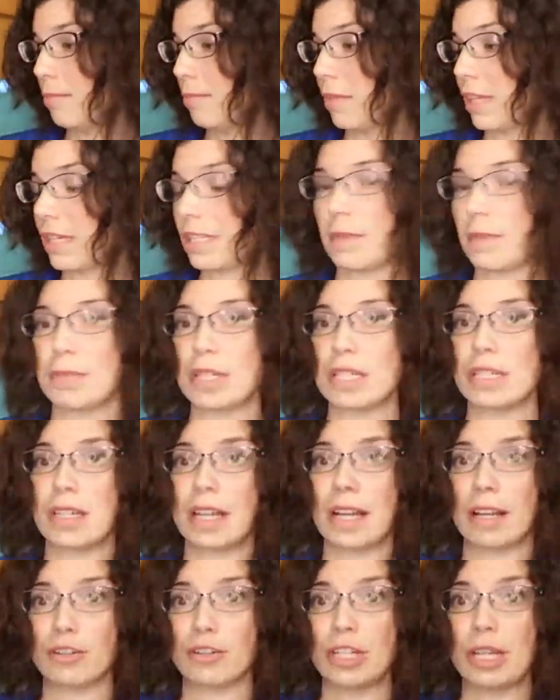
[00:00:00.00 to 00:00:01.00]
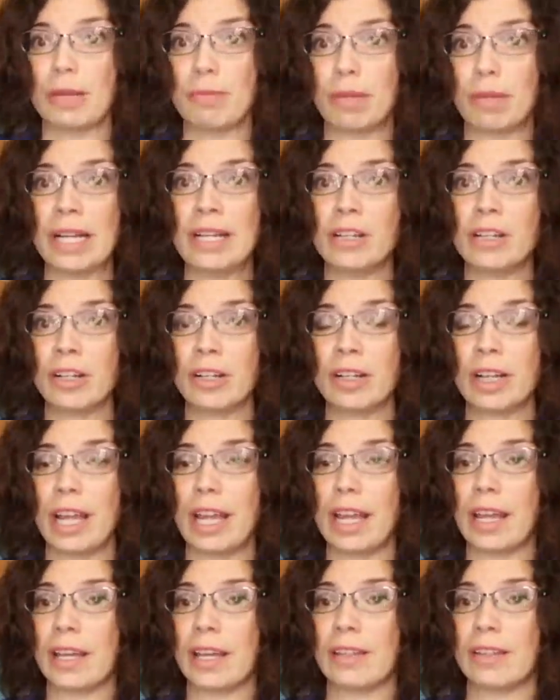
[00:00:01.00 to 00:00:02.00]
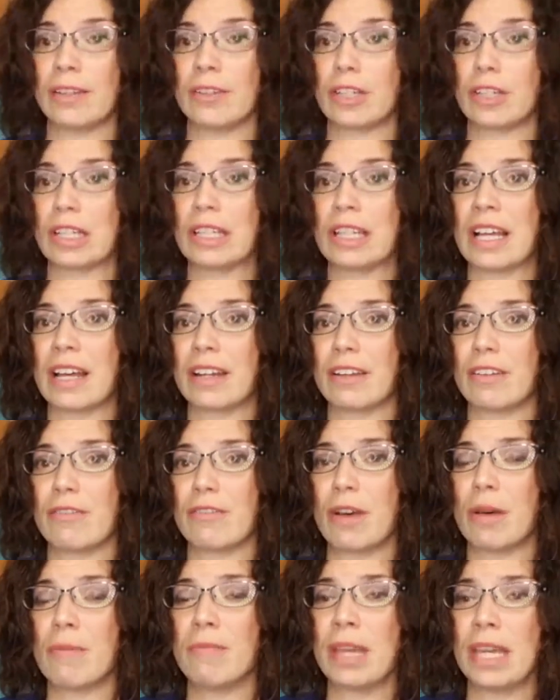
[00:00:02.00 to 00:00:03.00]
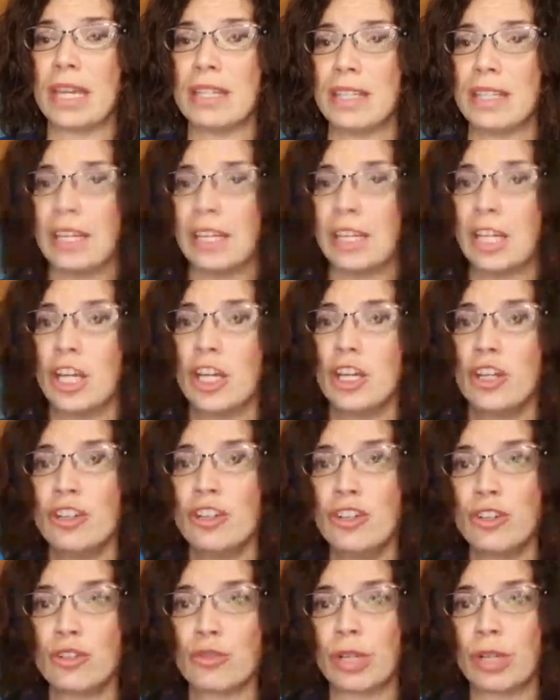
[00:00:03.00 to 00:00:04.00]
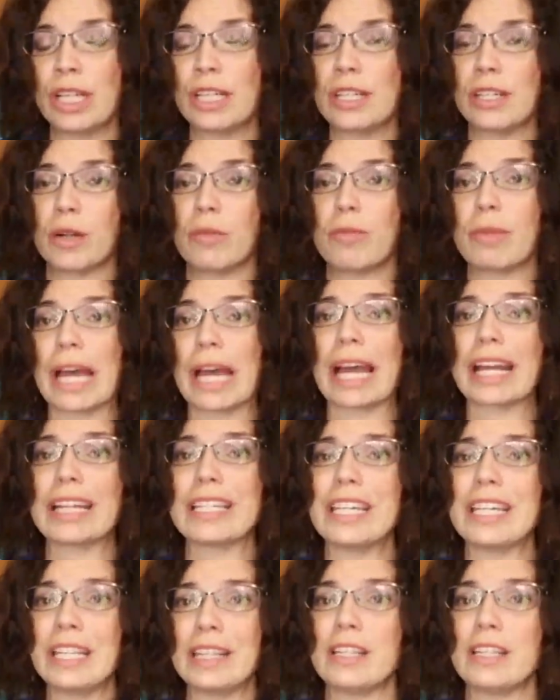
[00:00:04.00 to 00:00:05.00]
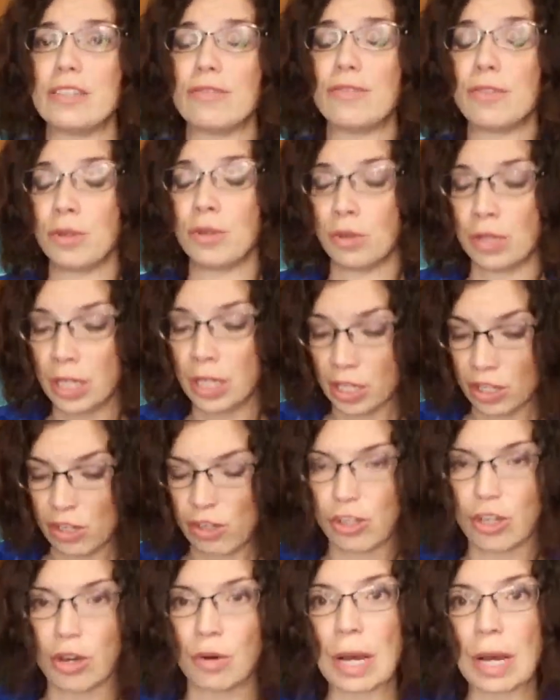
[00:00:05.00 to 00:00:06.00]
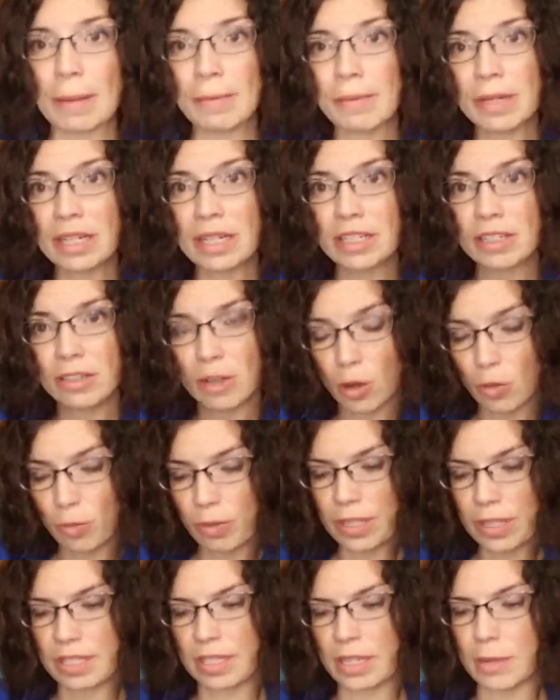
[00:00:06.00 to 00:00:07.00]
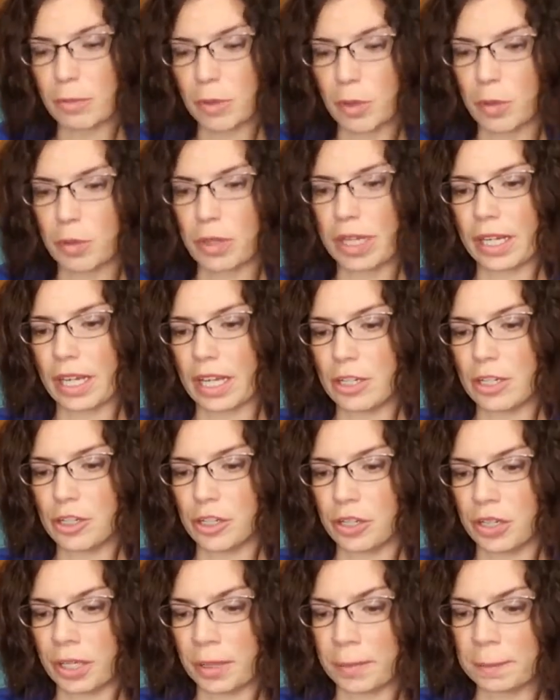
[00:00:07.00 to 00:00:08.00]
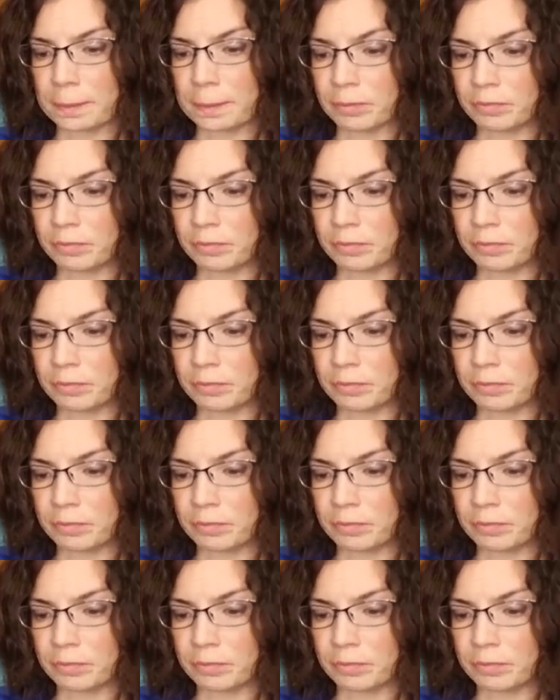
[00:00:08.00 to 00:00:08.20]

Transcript: except it's an alginate binder and there's a lot of amazing nutrients that are packed in this food. So I'm going to open this up real quick and show you.